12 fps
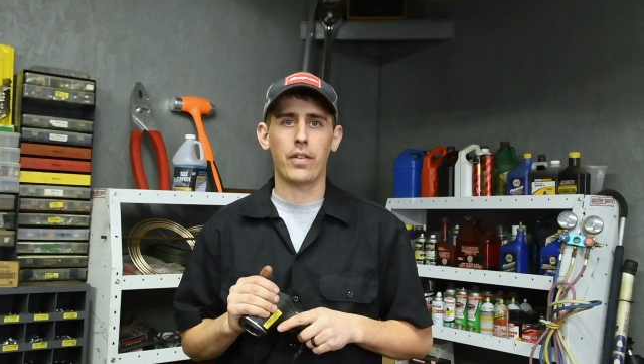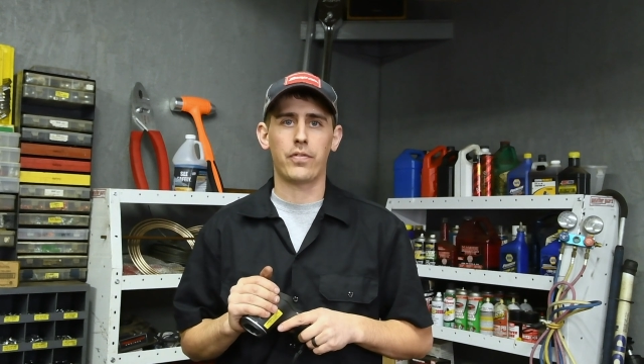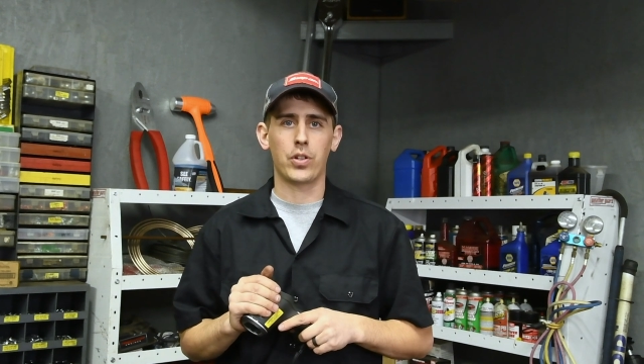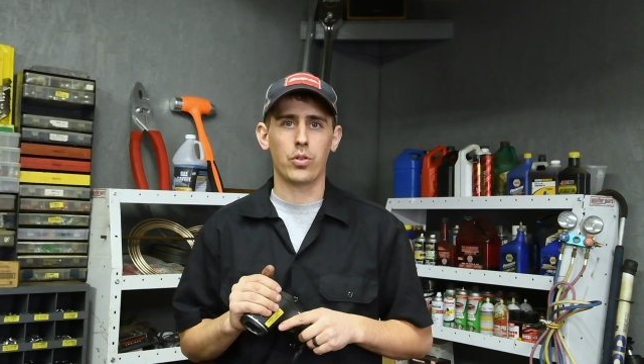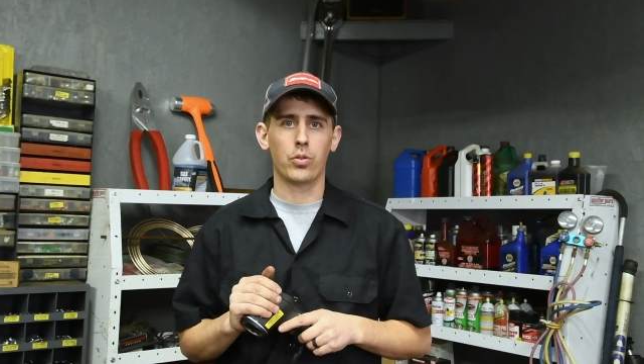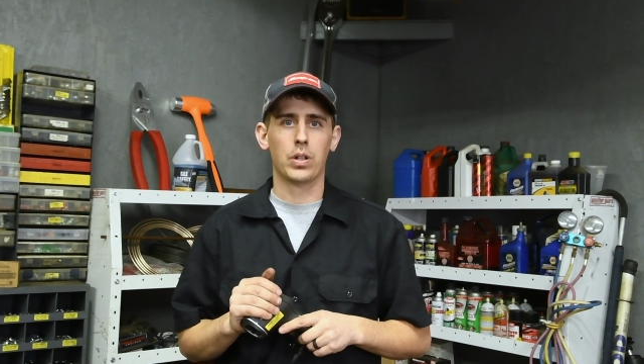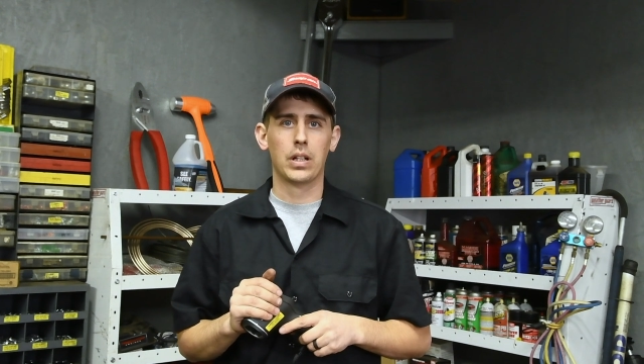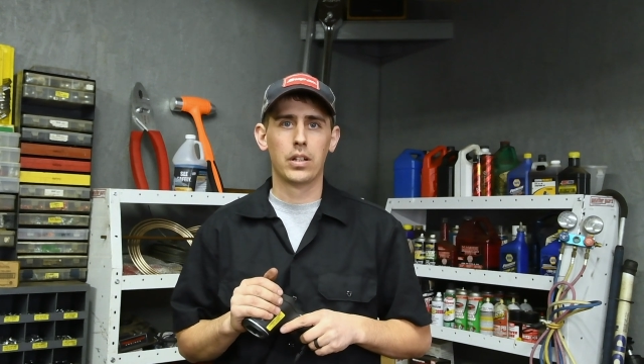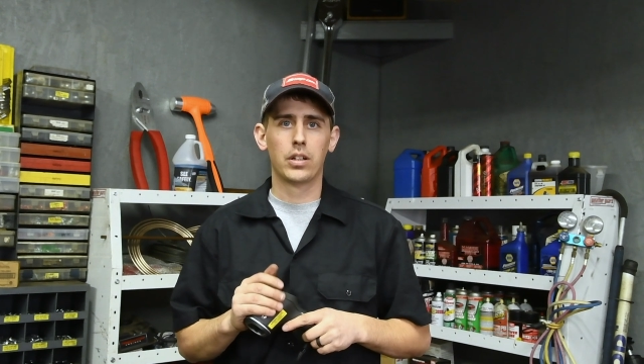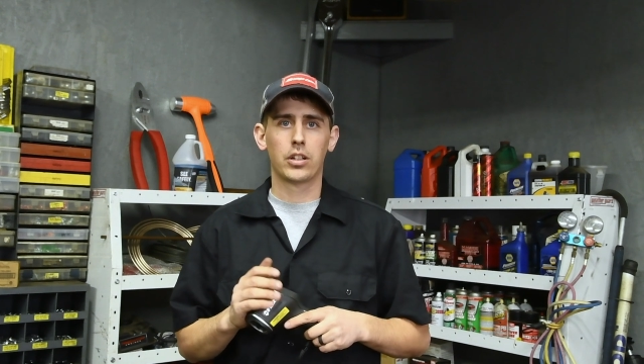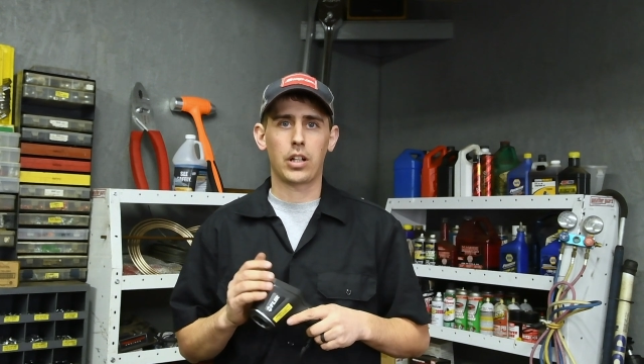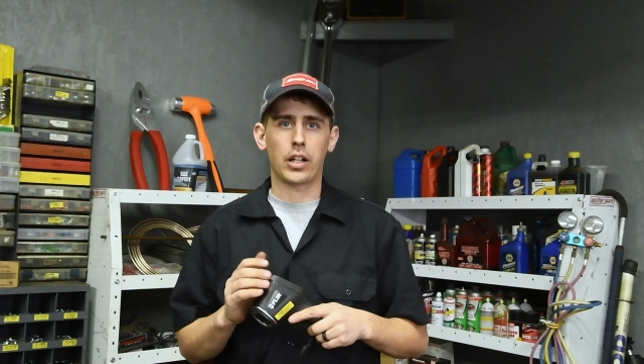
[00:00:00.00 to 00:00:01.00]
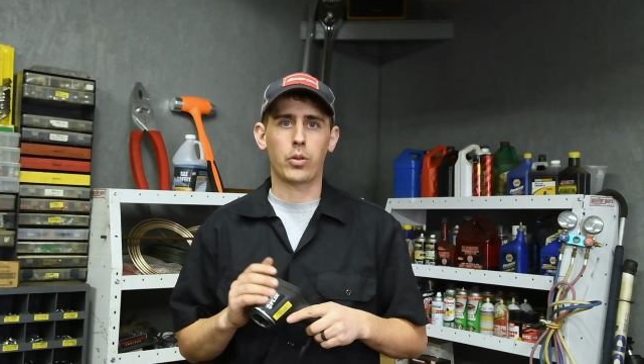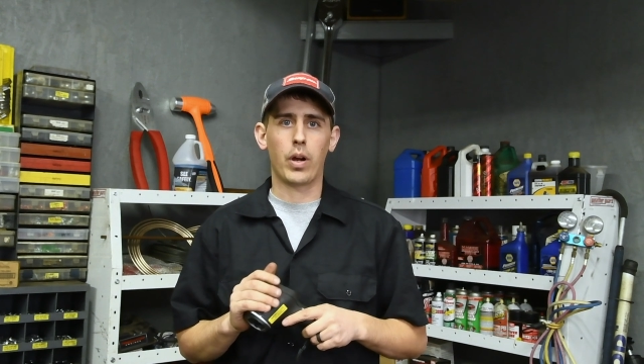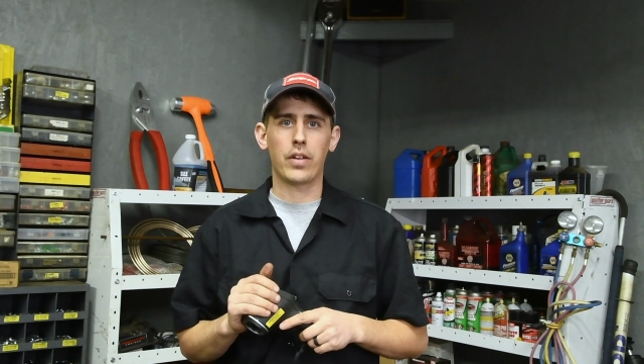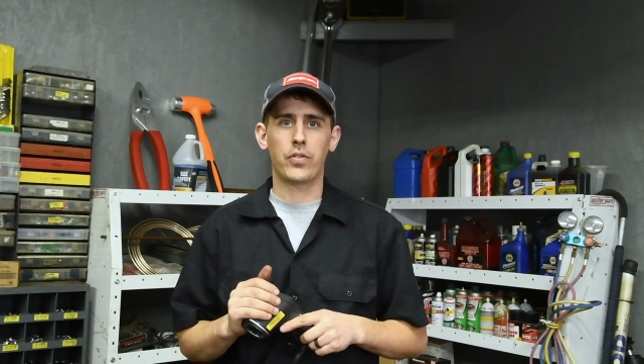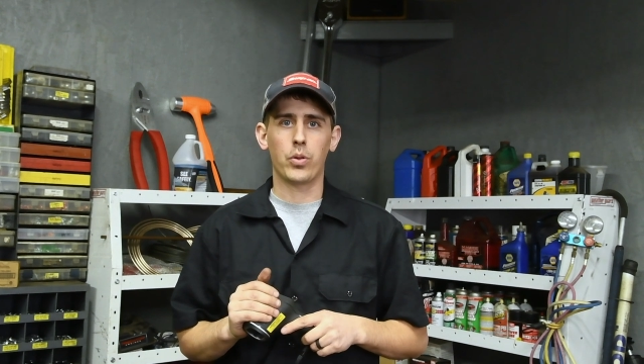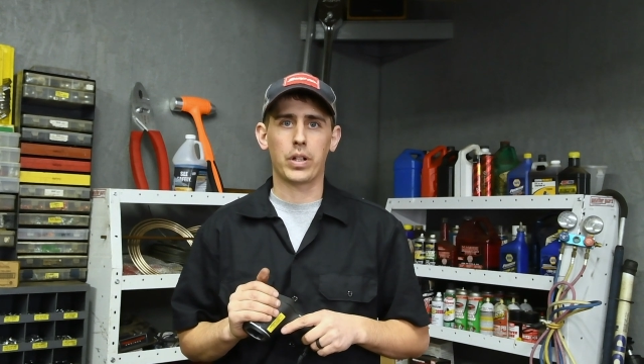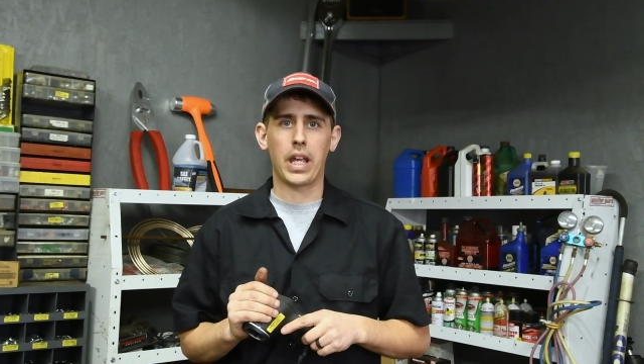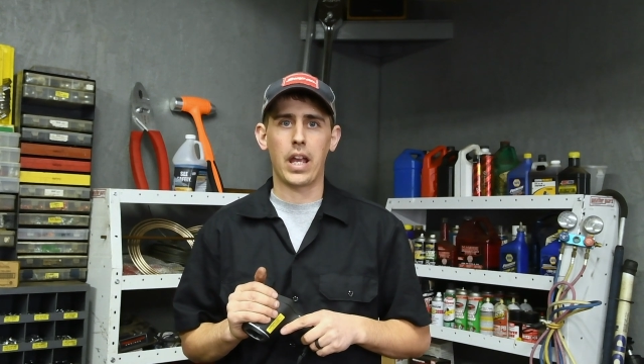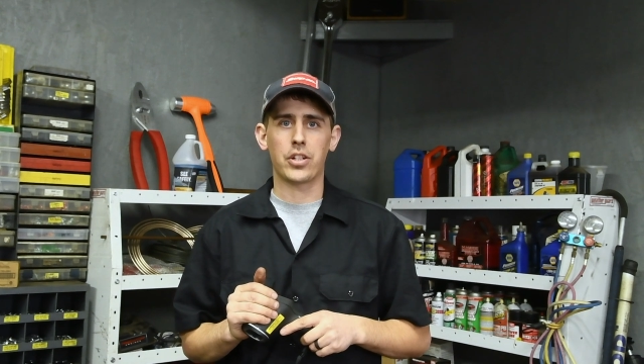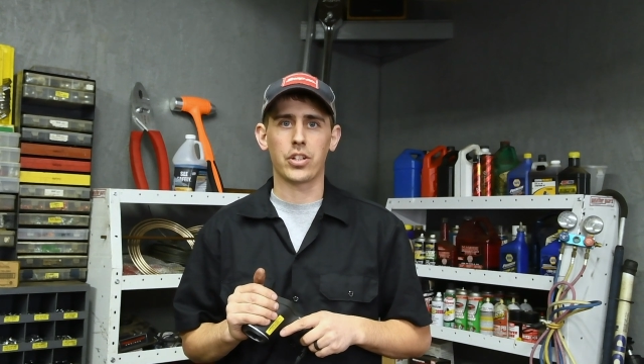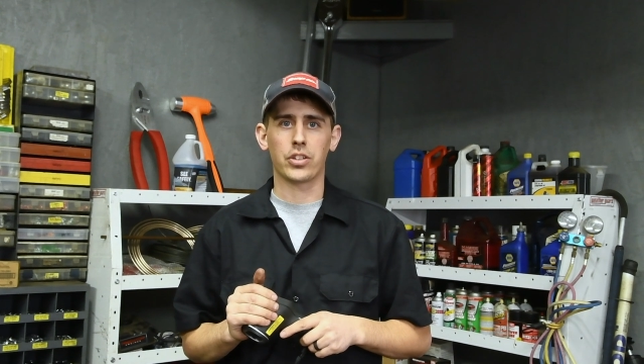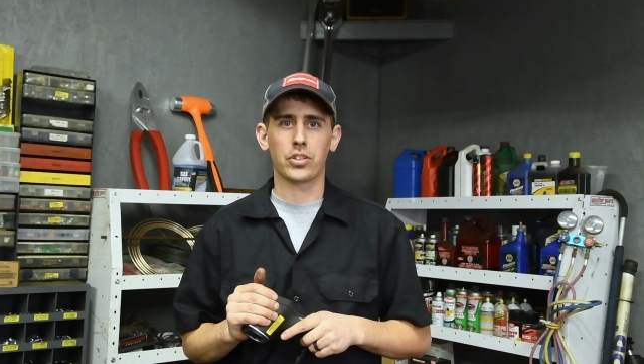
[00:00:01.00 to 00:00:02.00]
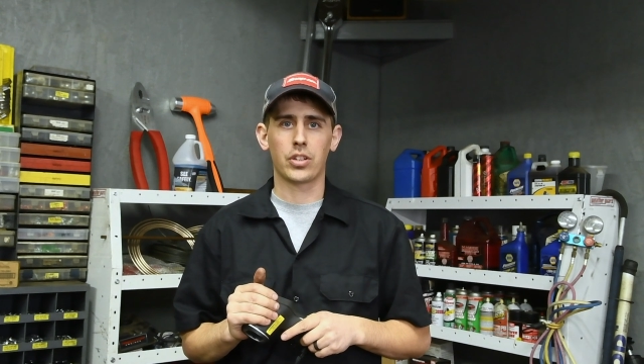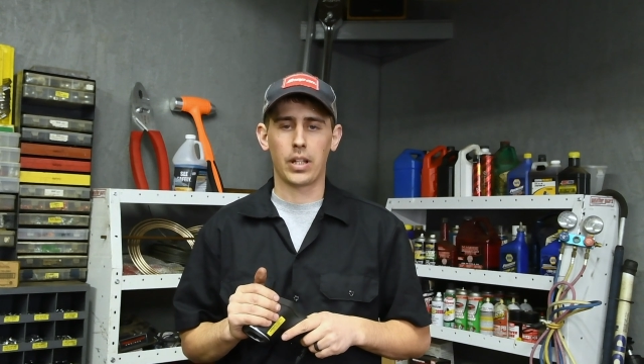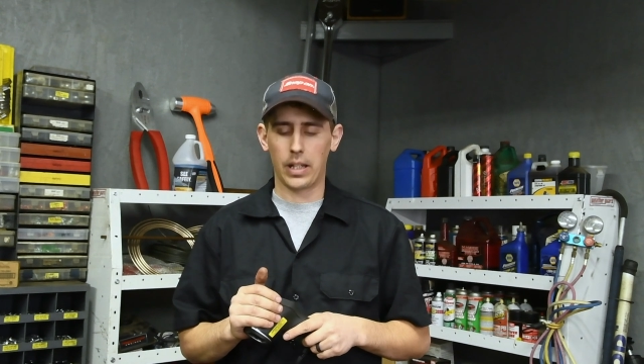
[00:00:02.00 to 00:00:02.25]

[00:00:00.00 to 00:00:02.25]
a few, on quite a few occasions.